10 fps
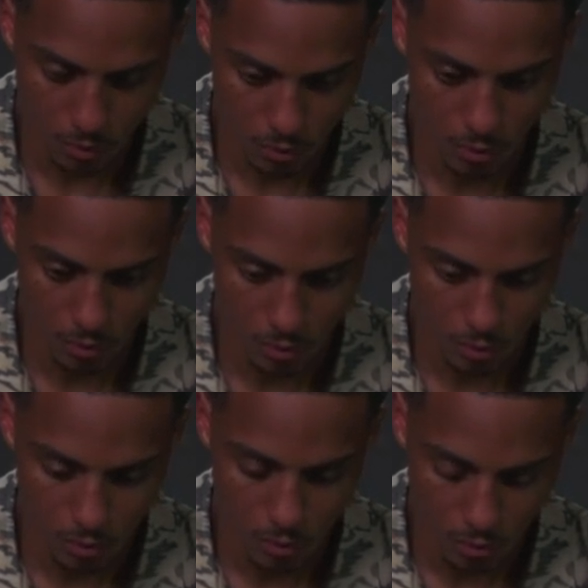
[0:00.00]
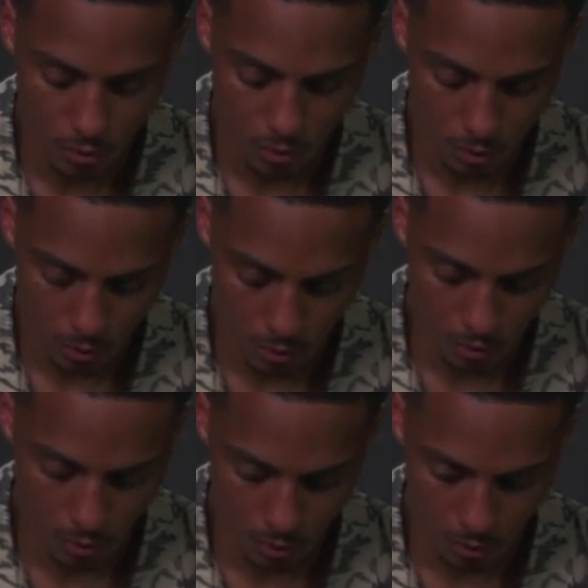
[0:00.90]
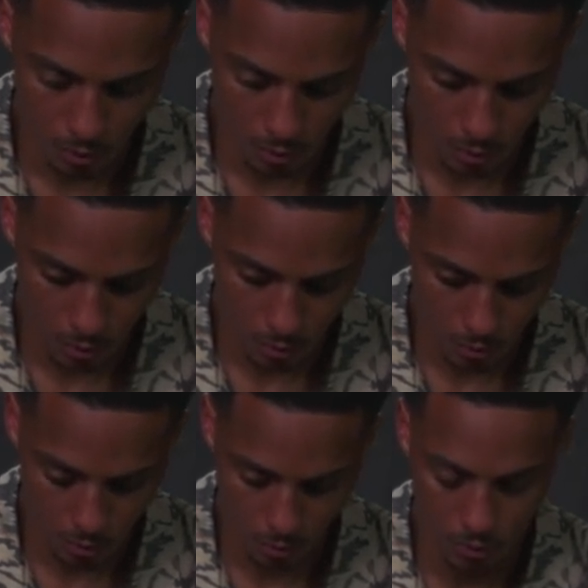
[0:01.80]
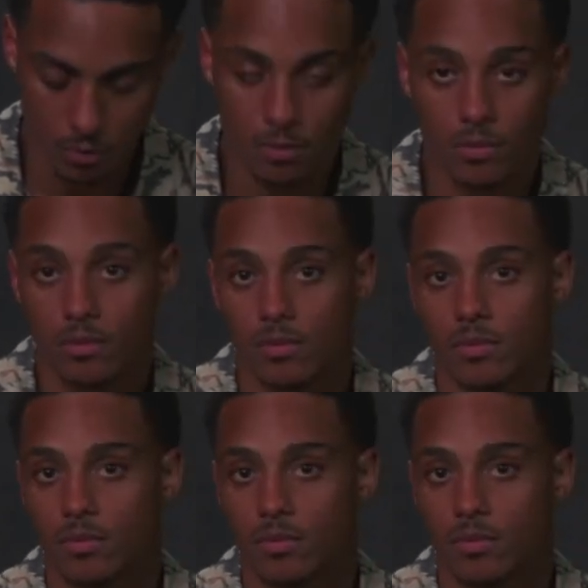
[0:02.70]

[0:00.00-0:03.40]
No words are spoken by the person on screen.